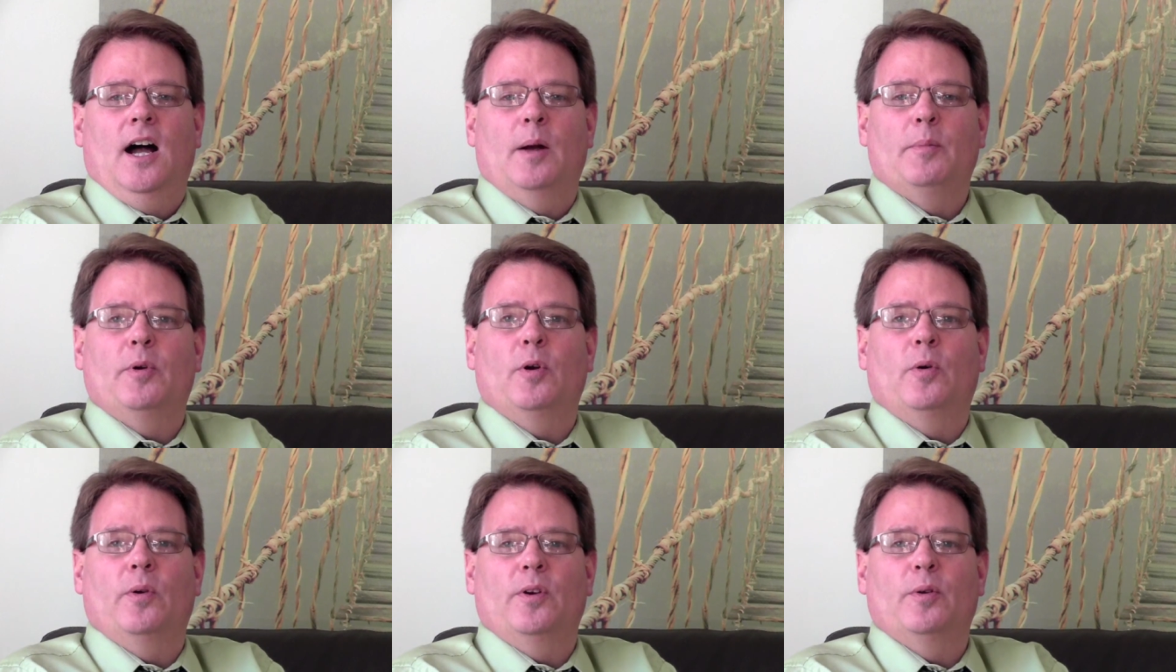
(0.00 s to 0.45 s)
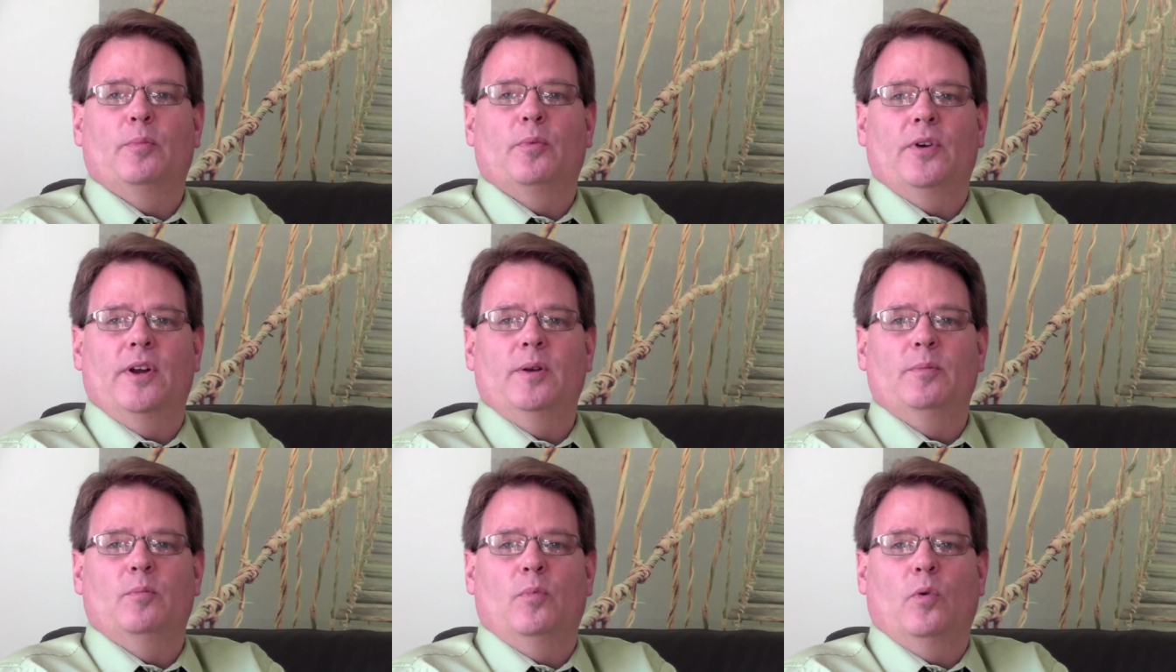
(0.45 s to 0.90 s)
I'm going to
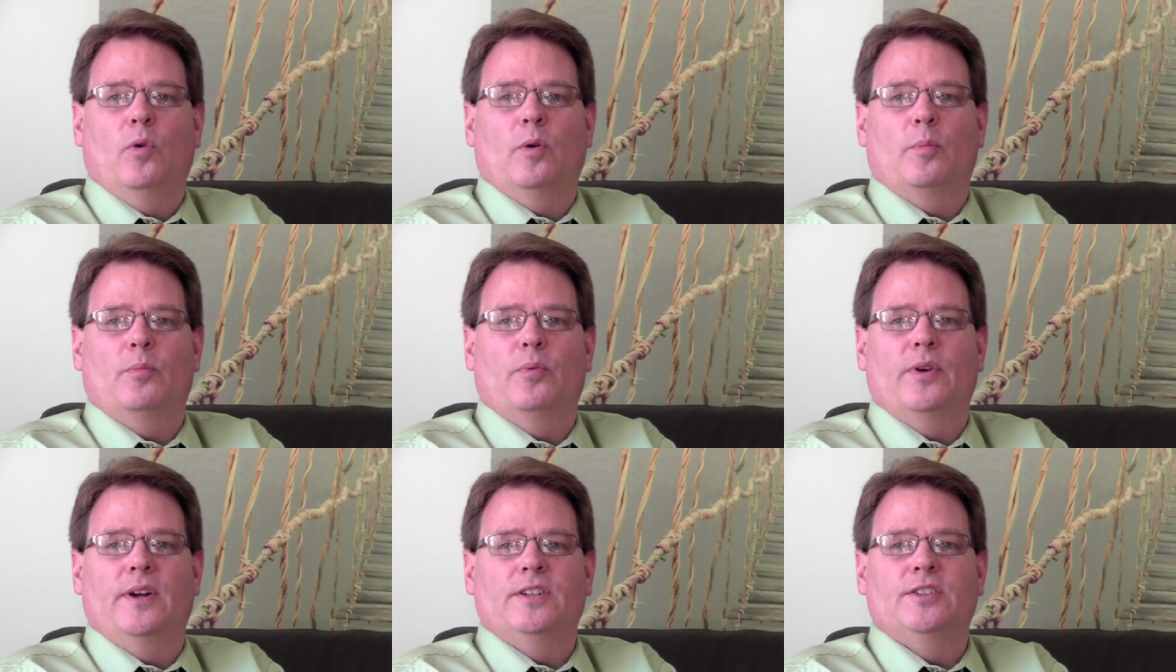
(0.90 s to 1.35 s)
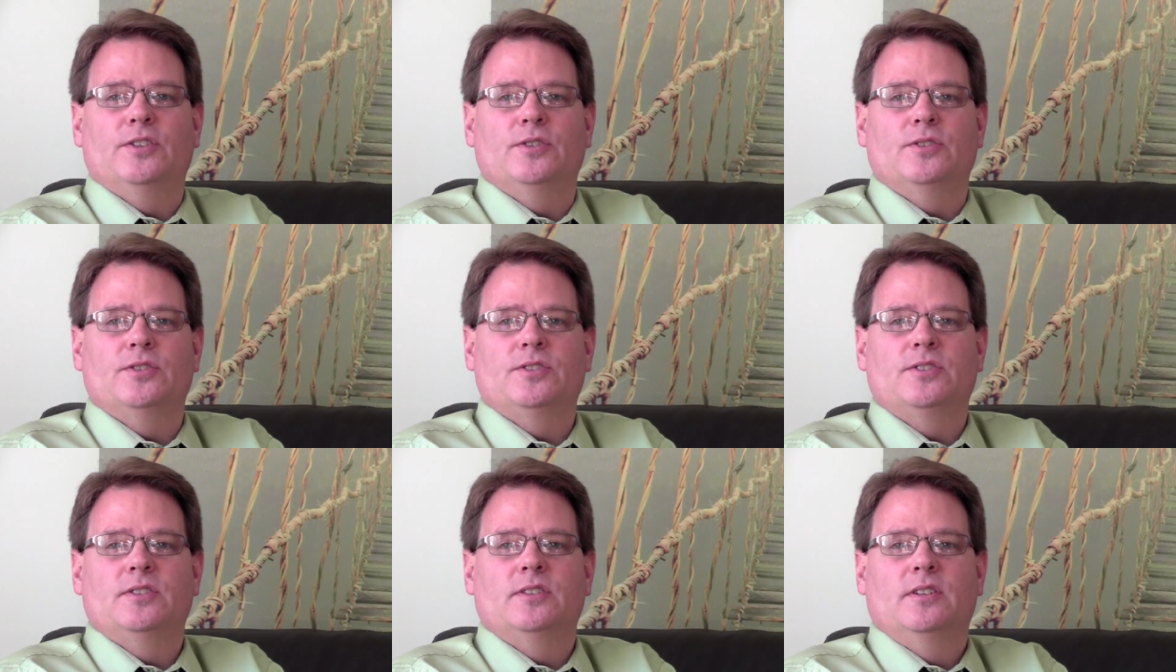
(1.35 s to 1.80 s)
print more
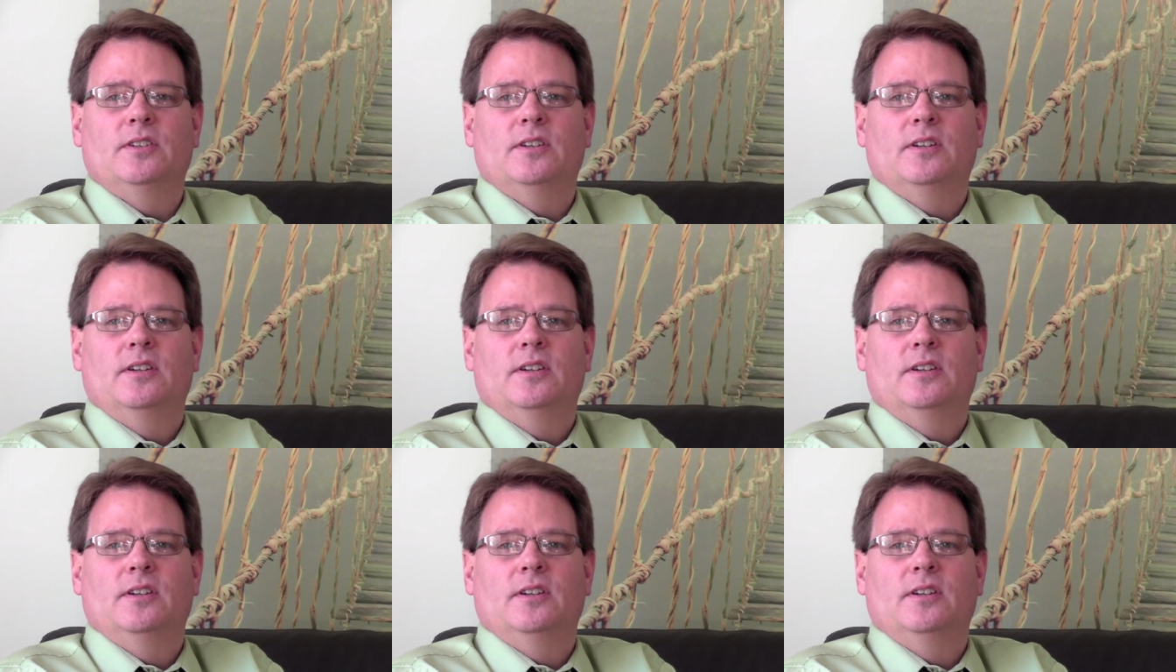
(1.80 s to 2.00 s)
printers.